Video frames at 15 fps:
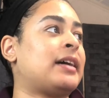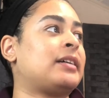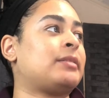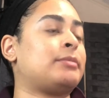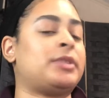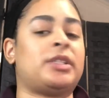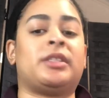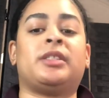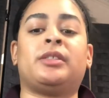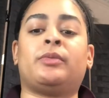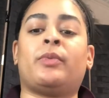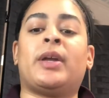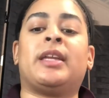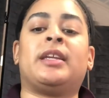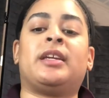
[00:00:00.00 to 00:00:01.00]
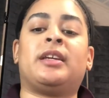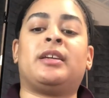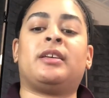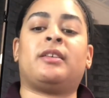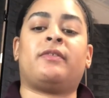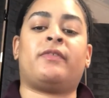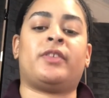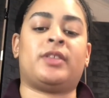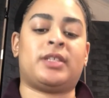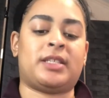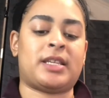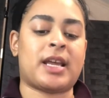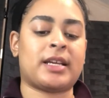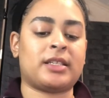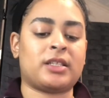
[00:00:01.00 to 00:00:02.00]
I'm just waiting for
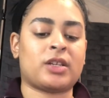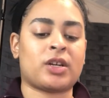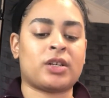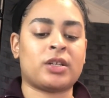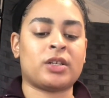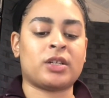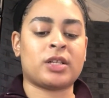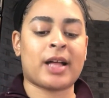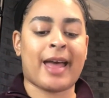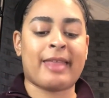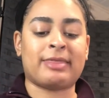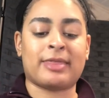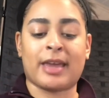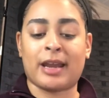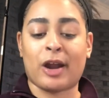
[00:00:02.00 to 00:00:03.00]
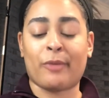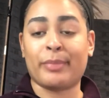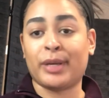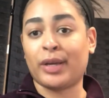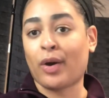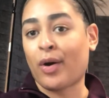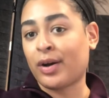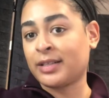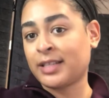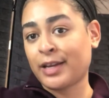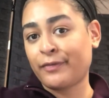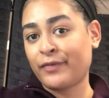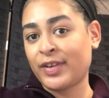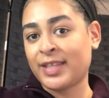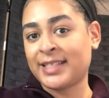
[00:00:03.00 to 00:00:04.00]
this next girl and then I'll be all
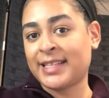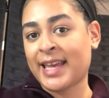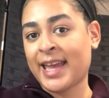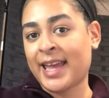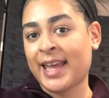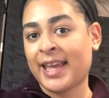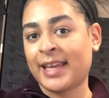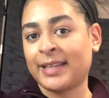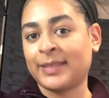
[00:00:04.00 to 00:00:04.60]
done for the day.